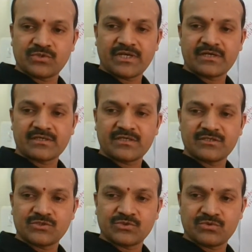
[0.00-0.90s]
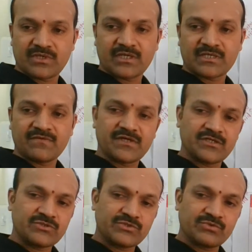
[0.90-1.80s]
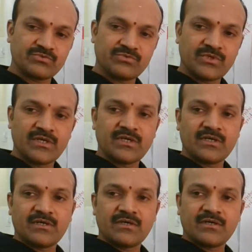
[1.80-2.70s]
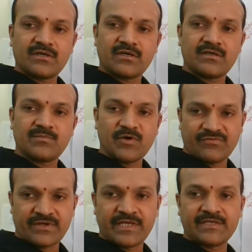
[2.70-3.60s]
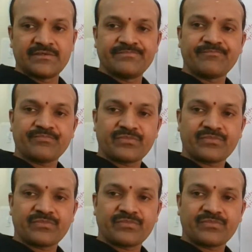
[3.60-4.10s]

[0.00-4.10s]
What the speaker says: connectivity issue, and buffering.